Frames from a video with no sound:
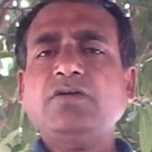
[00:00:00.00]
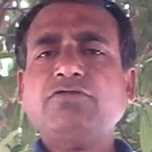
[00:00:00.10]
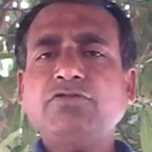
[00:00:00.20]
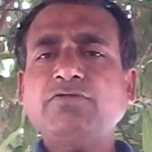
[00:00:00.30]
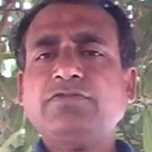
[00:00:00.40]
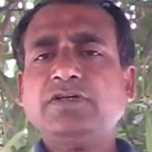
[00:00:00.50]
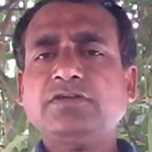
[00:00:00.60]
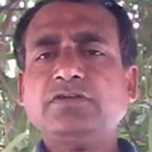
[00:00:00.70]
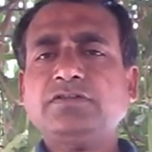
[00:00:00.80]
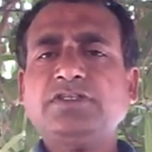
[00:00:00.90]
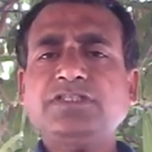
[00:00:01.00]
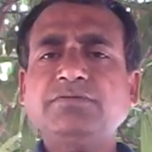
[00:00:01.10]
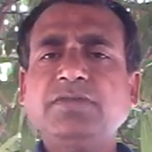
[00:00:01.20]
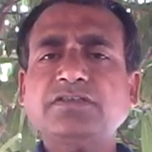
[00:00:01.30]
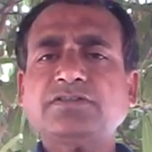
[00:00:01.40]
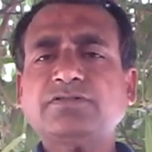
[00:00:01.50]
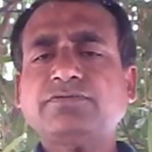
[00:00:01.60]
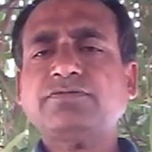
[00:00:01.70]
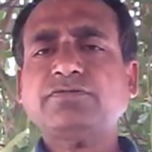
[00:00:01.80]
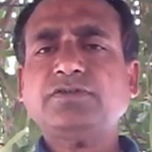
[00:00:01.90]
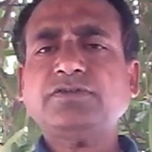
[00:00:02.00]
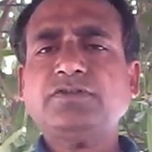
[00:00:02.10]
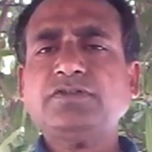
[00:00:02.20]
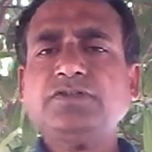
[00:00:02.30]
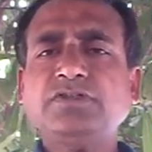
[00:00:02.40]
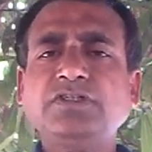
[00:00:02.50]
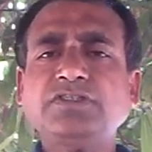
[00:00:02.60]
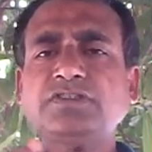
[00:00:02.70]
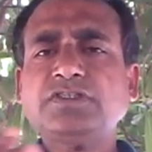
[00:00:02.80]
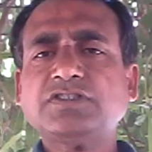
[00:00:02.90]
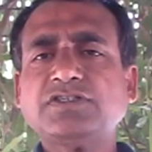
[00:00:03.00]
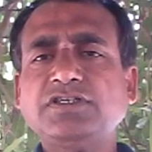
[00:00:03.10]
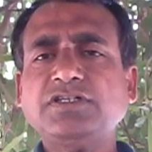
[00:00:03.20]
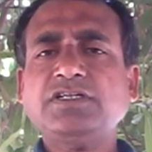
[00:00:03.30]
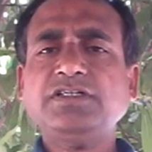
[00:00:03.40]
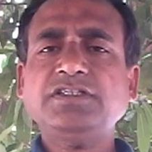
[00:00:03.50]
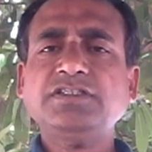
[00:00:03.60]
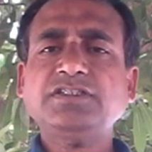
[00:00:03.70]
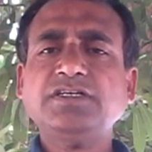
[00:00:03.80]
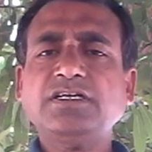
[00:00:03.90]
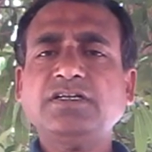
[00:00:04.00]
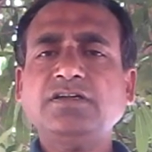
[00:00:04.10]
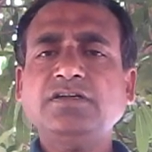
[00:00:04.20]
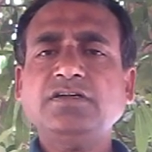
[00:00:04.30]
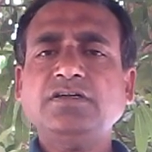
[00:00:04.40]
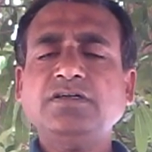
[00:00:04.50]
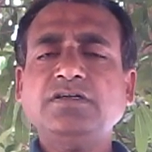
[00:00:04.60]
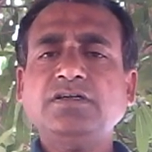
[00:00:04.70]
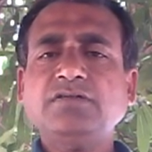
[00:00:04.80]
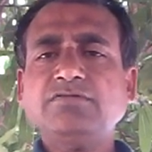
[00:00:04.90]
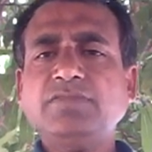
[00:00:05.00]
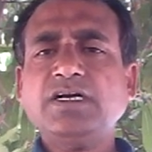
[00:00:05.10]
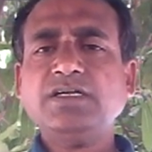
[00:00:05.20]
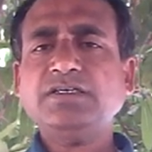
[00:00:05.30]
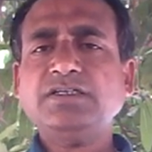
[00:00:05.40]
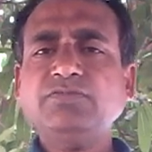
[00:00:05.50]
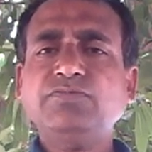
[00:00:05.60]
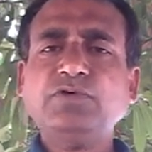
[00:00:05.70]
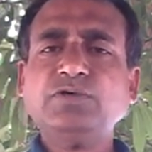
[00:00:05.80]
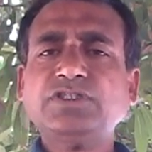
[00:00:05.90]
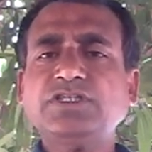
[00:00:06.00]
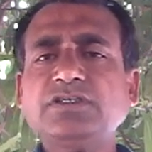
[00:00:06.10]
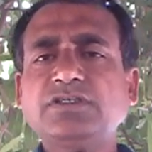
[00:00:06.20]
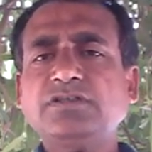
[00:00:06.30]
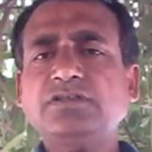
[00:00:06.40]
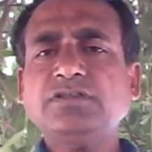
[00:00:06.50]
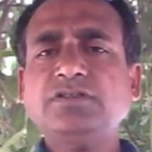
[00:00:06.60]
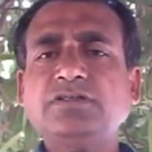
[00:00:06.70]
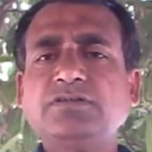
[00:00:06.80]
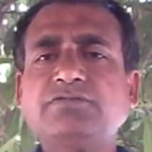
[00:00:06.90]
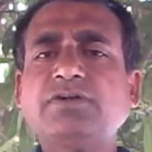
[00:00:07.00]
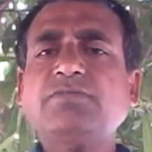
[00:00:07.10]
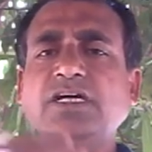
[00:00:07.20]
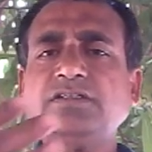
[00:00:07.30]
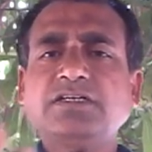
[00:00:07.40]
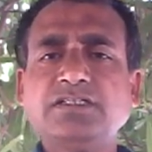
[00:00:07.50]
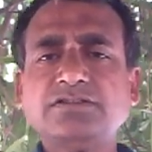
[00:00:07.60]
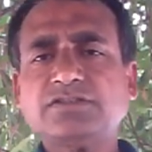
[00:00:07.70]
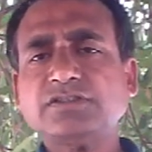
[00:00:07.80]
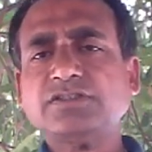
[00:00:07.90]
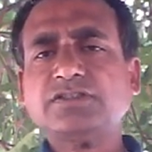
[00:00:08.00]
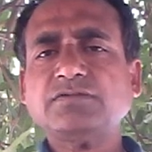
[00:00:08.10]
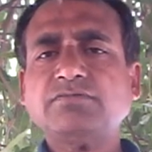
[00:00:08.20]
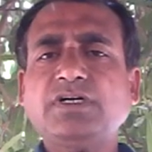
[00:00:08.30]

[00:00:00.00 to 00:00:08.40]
fulfill the demands of this steel in India by importing from other countries.